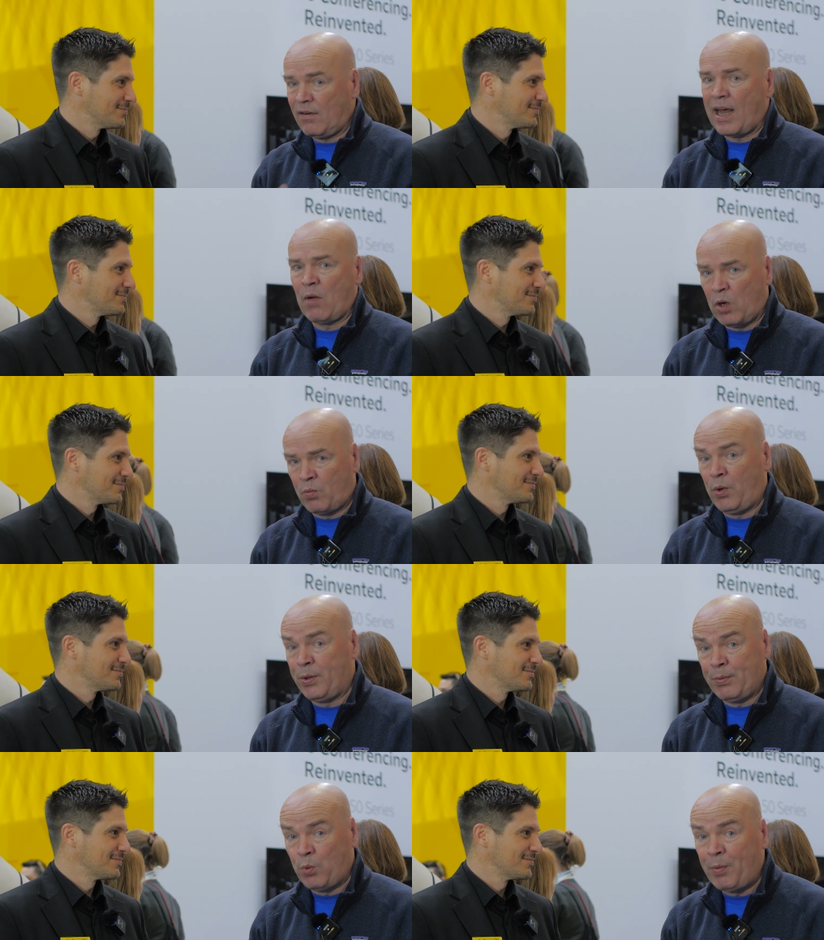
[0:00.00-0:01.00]
Speaker 1: okay, what will,
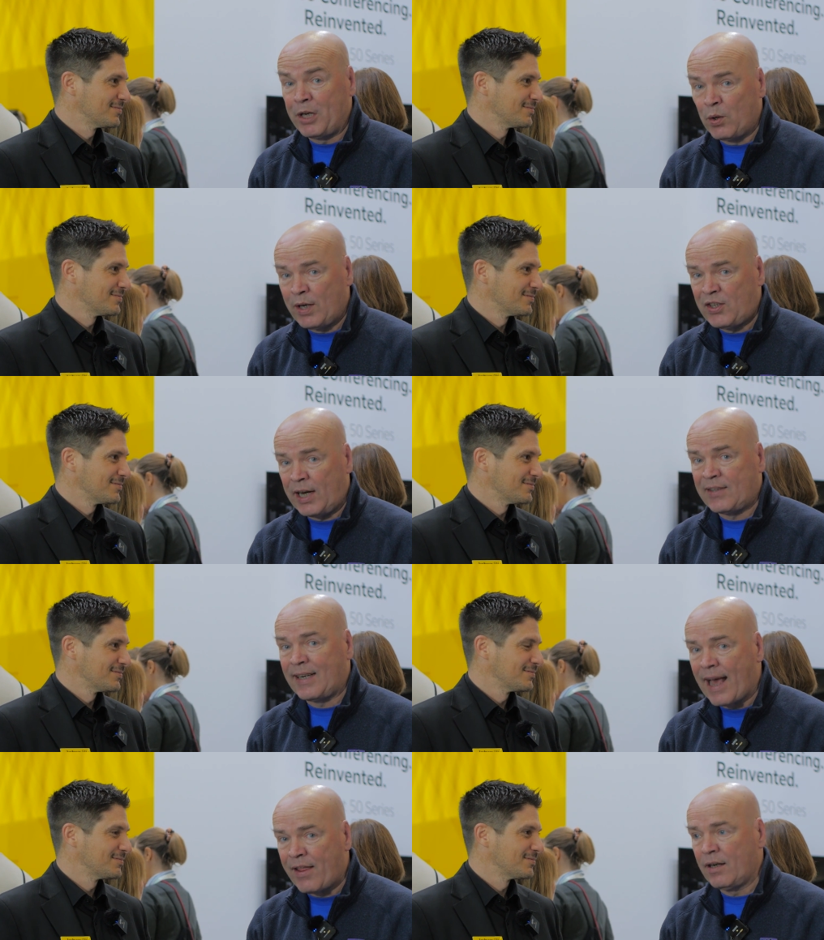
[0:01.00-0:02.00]
will we do this year
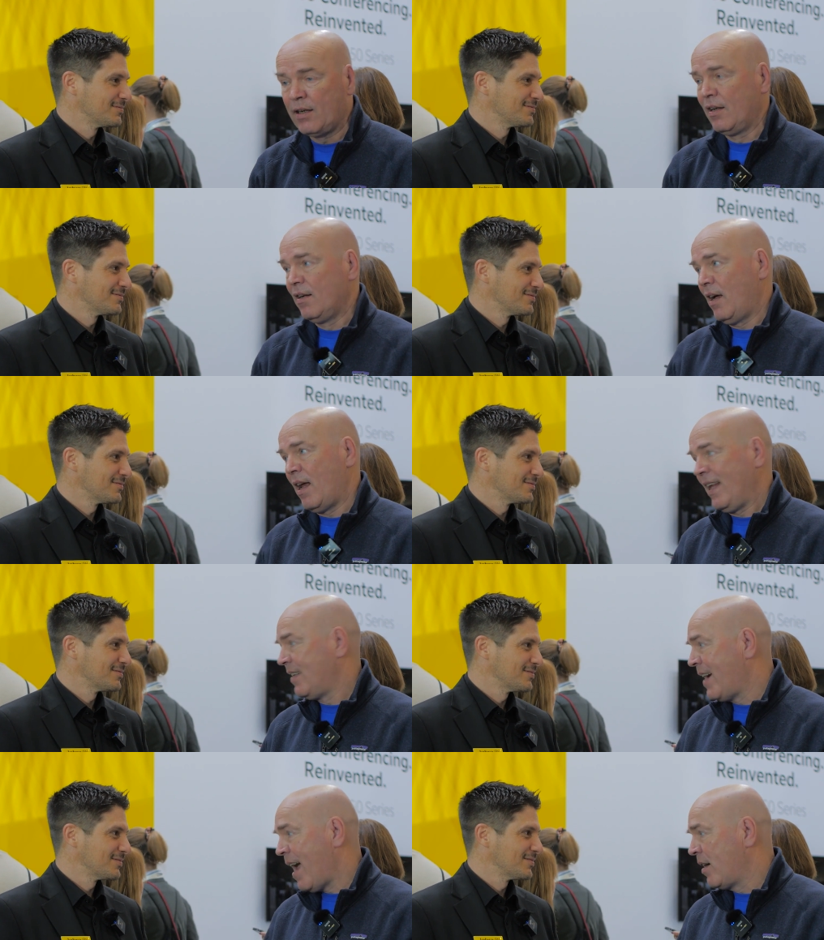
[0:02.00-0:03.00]
together? I think
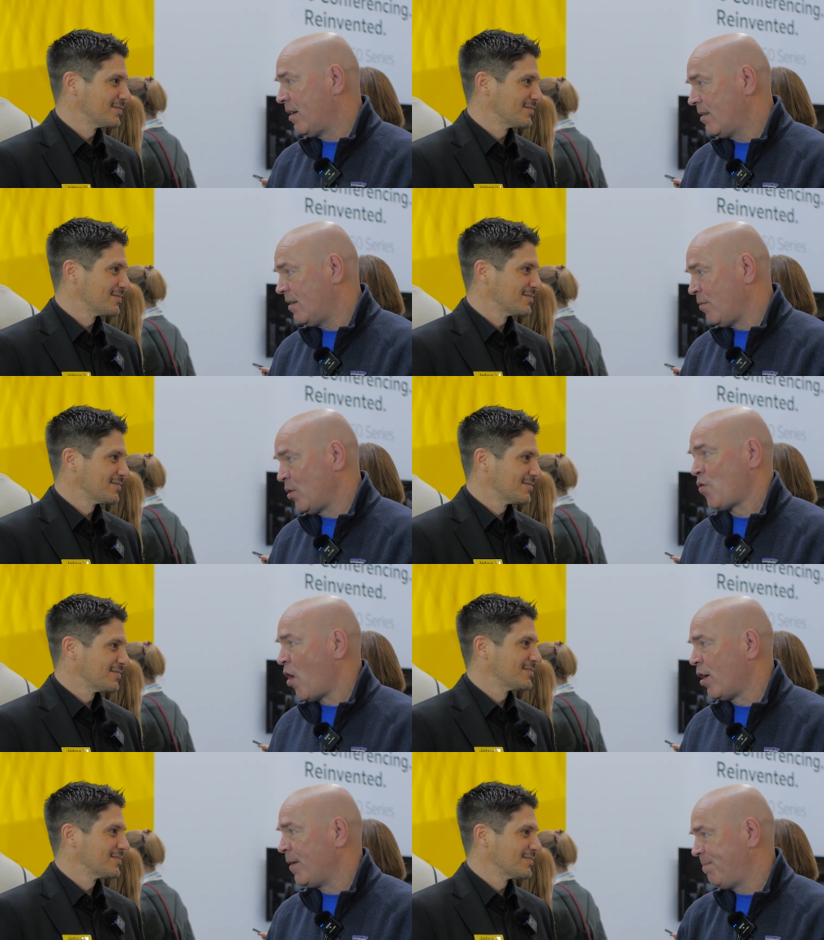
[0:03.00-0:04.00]
together we're
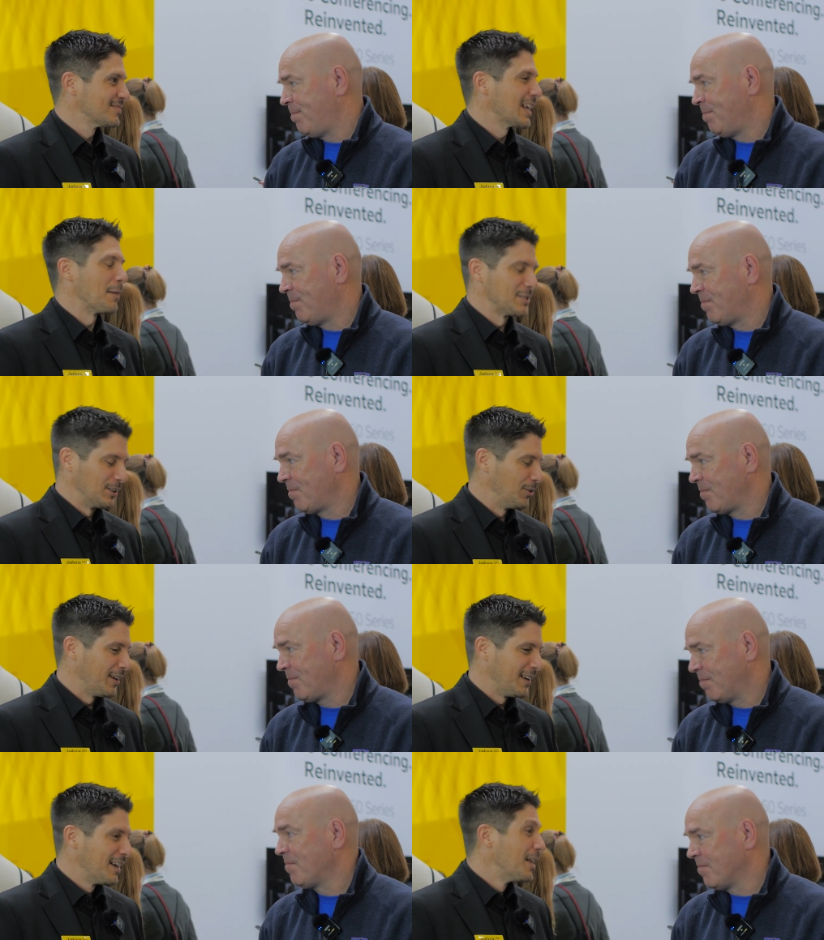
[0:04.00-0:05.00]
stronger.
Speaker 2: Absolutely.
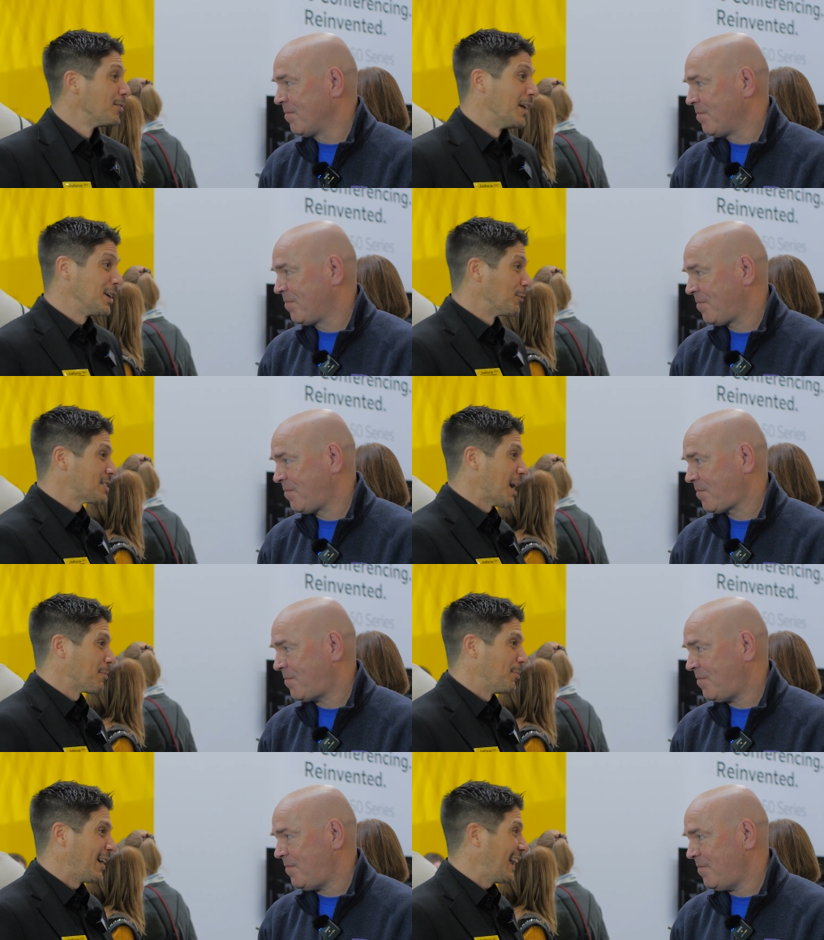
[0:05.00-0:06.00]
Thank you for
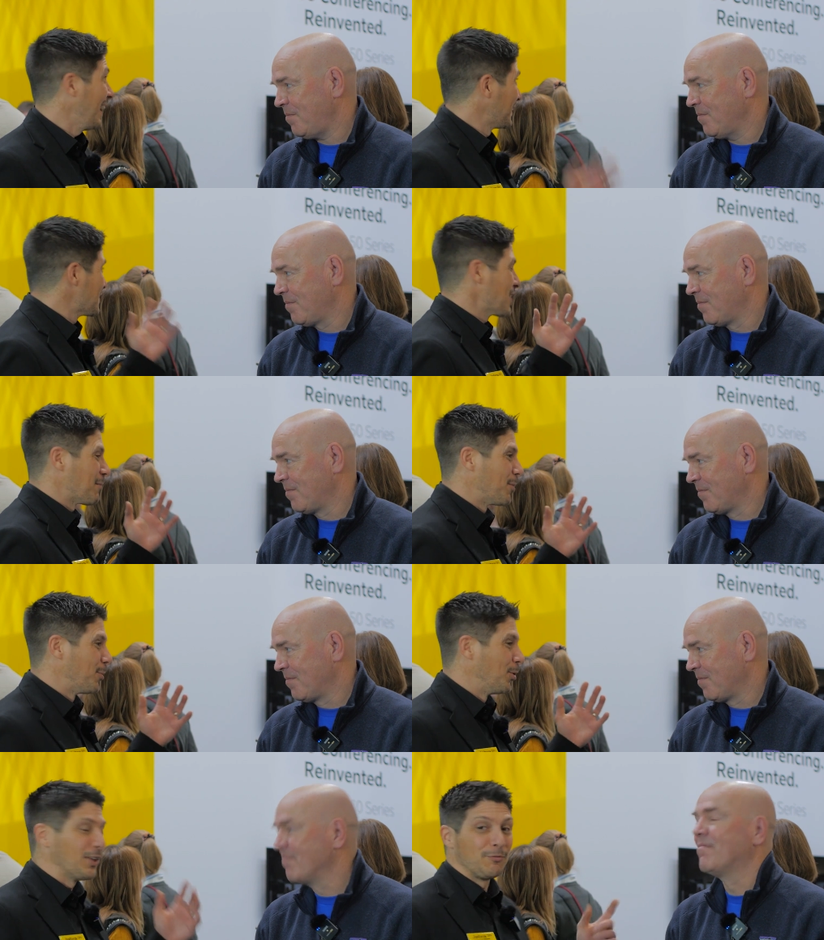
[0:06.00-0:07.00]
stopping by at the Jabra
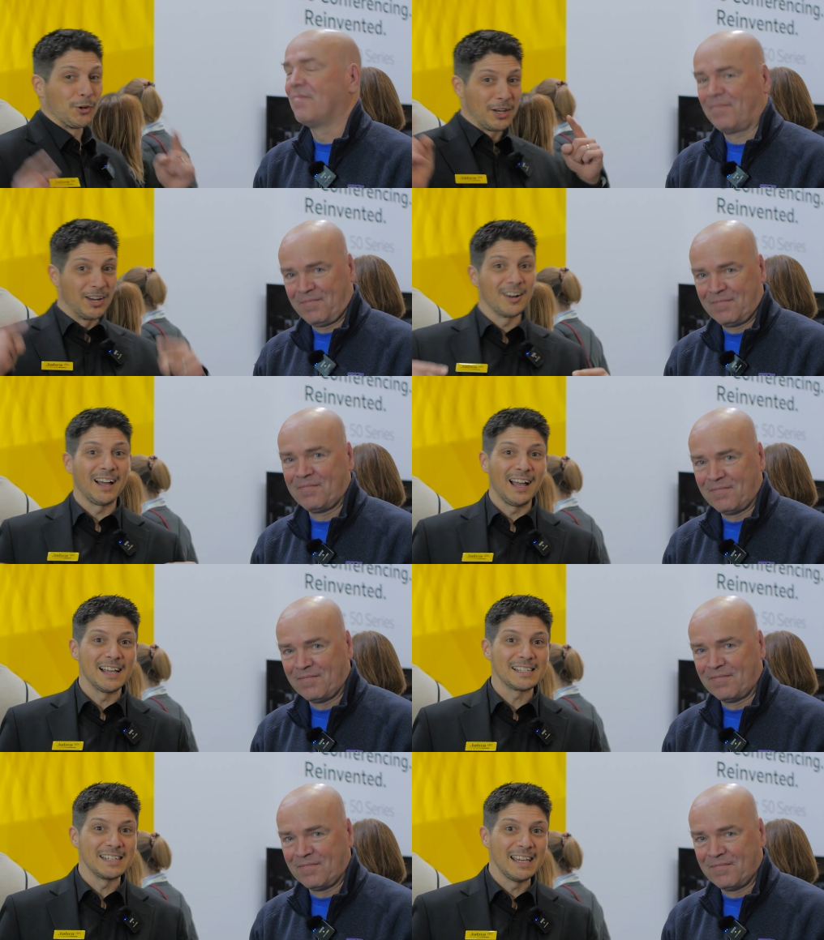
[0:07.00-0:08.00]
booth. If you're here at
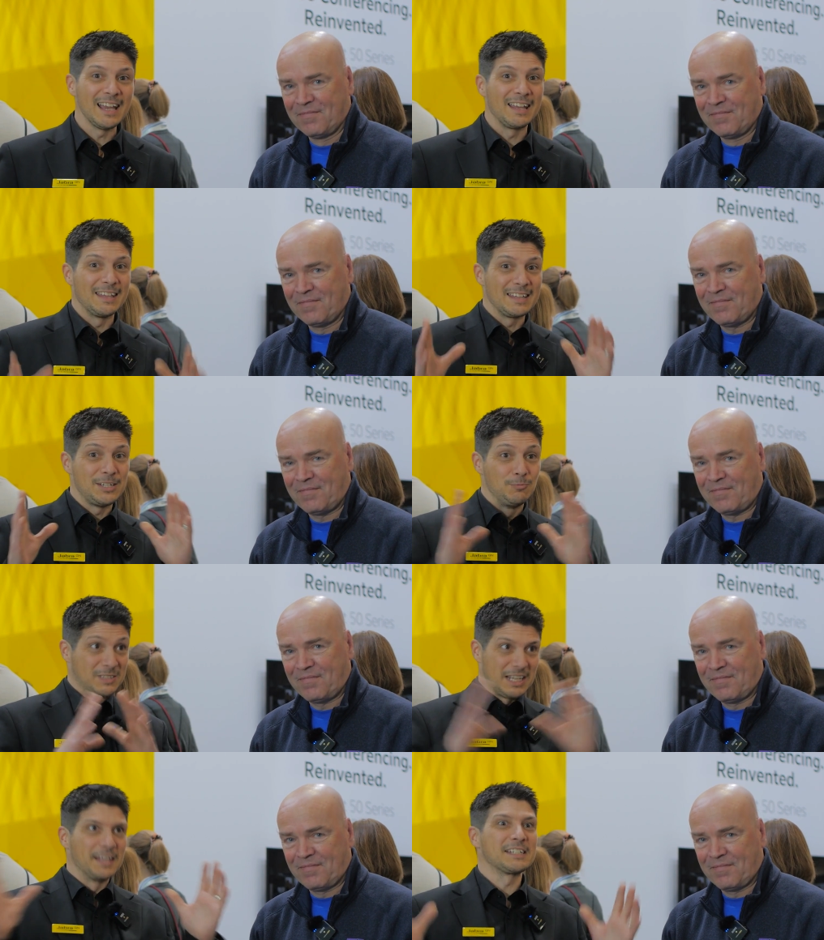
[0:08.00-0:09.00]
ISE and this, you
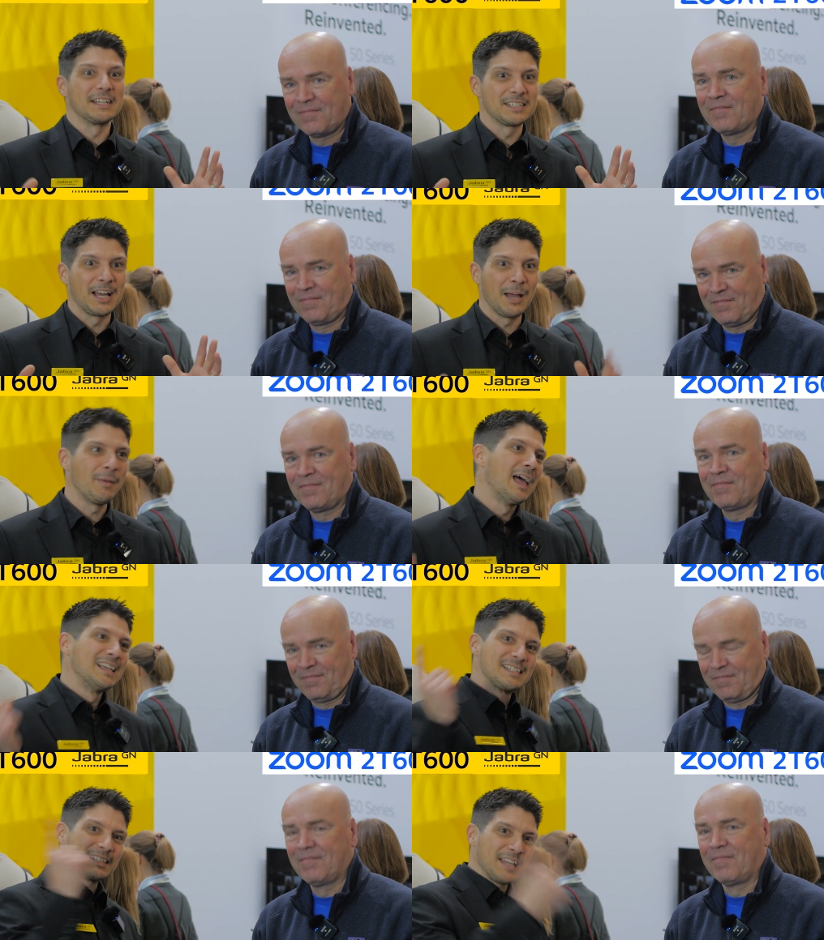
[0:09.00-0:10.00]
see this on time,
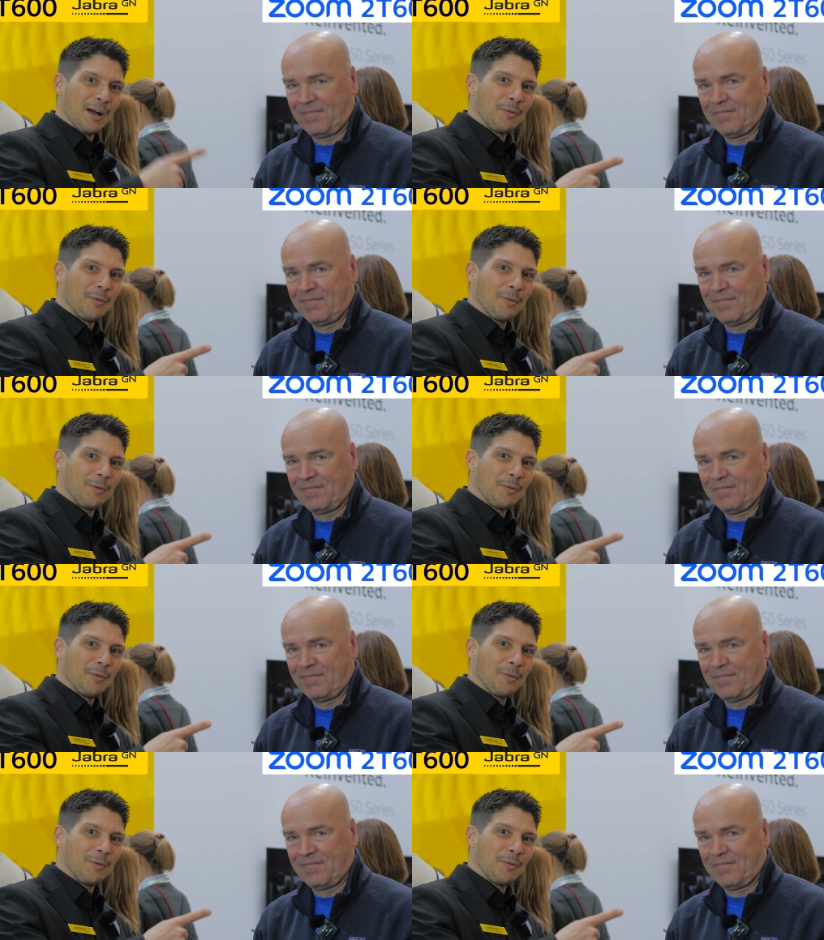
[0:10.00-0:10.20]
stop